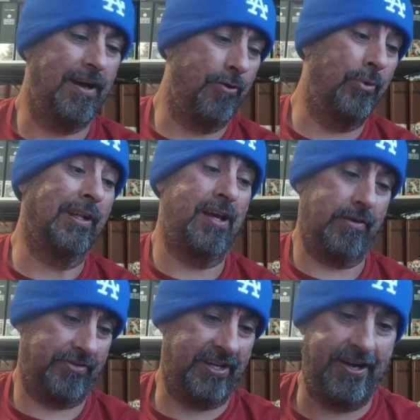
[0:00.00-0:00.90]
Uh, really
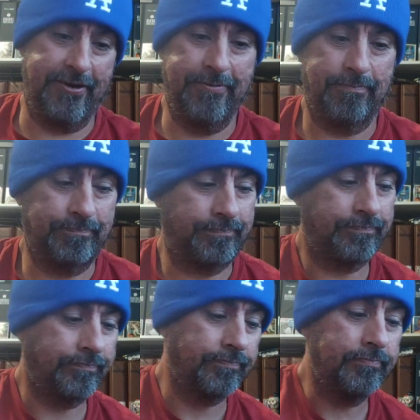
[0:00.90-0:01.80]
off-centered.
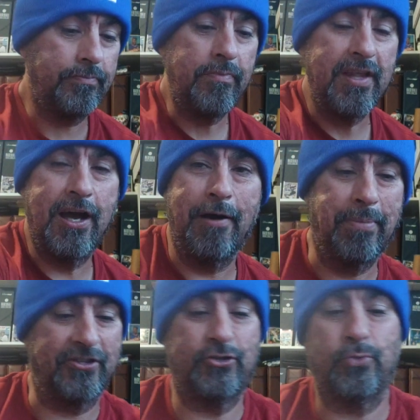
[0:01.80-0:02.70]
Uh,
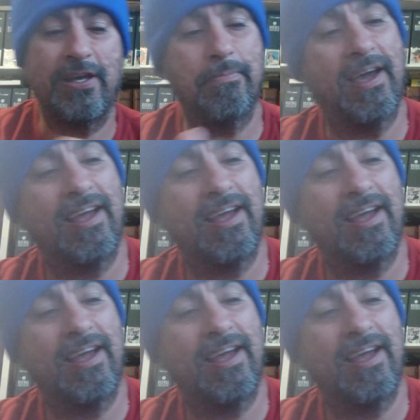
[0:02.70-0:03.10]
but sweet